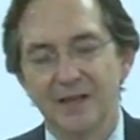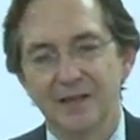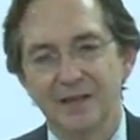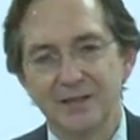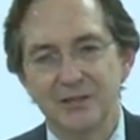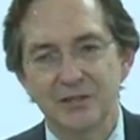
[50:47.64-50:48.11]

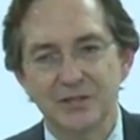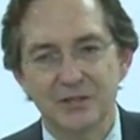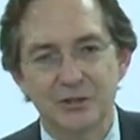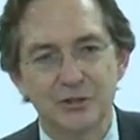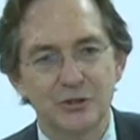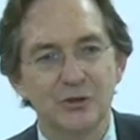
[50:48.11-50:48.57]
let's
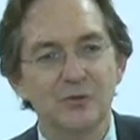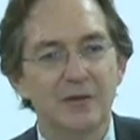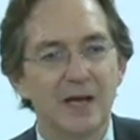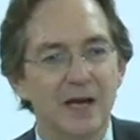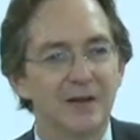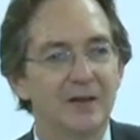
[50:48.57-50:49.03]
just
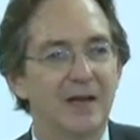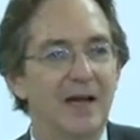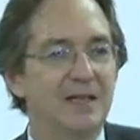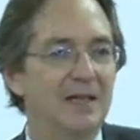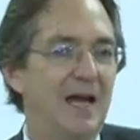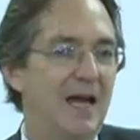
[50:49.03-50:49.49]
assume now
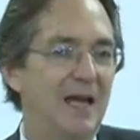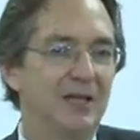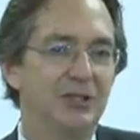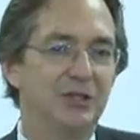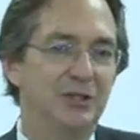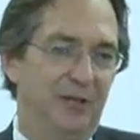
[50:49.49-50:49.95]
that you had
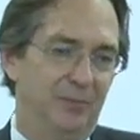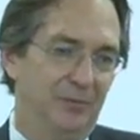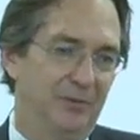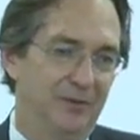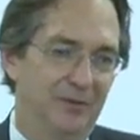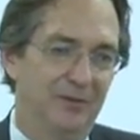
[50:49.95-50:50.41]
a ship
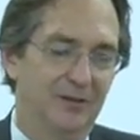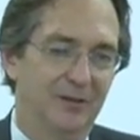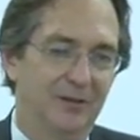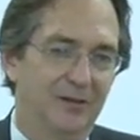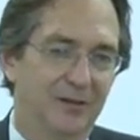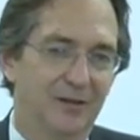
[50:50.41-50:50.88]

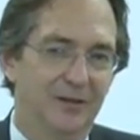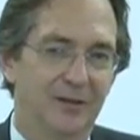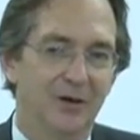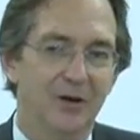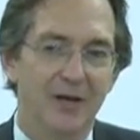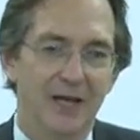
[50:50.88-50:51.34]

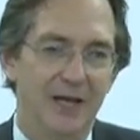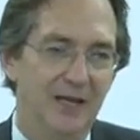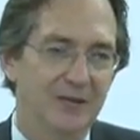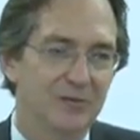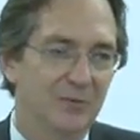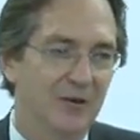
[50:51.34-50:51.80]
and all
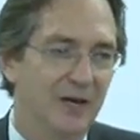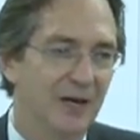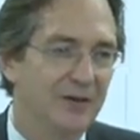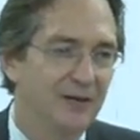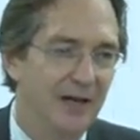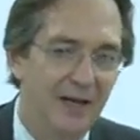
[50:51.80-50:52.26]
hands were
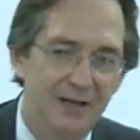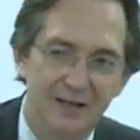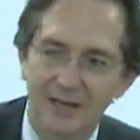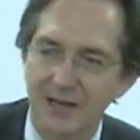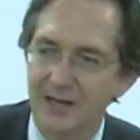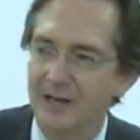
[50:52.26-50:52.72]
on
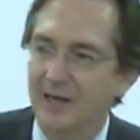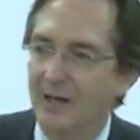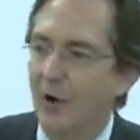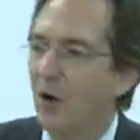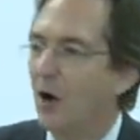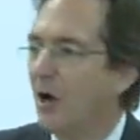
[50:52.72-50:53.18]
deck and
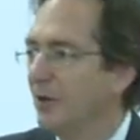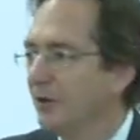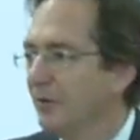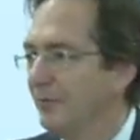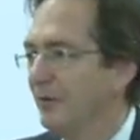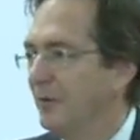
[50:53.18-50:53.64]

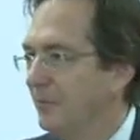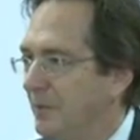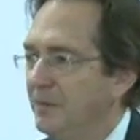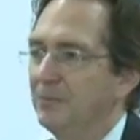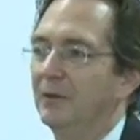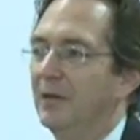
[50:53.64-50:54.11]
all of the
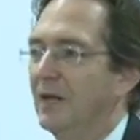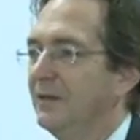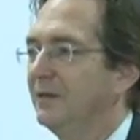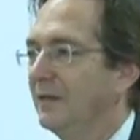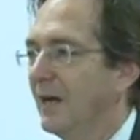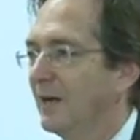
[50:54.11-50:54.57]
people
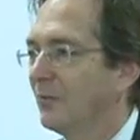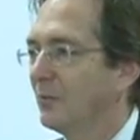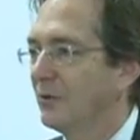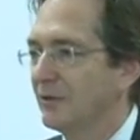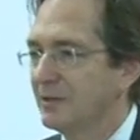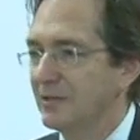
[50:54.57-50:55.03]
on deck
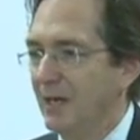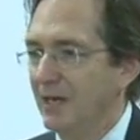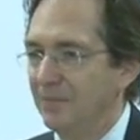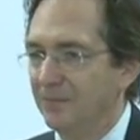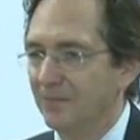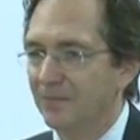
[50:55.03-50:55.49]
were the
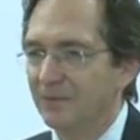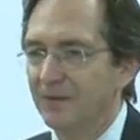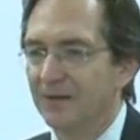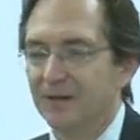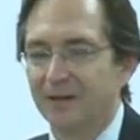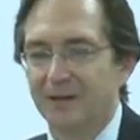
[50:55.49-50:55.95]
same.
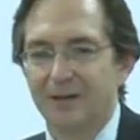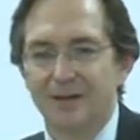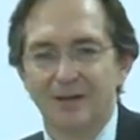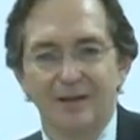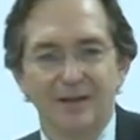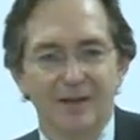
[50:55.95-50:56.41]

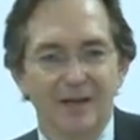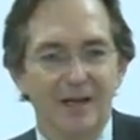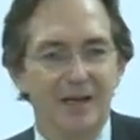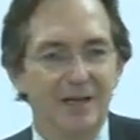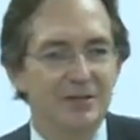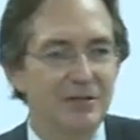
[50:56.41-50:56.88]

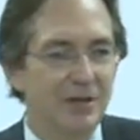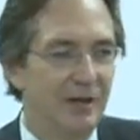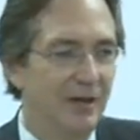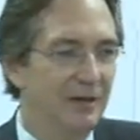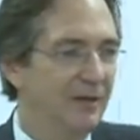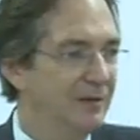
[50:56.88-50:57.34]
And so,
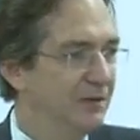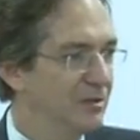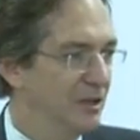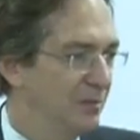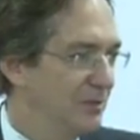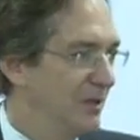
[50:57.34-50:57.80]
and that the
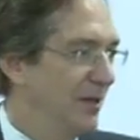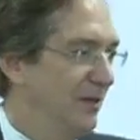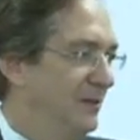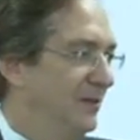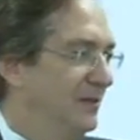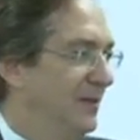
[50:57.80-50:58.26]
ship
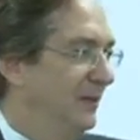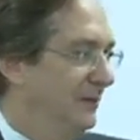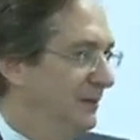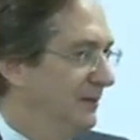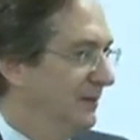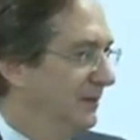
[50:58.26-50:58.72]
started to
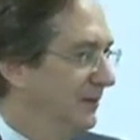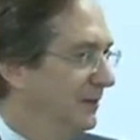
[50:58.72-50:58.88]
tilt.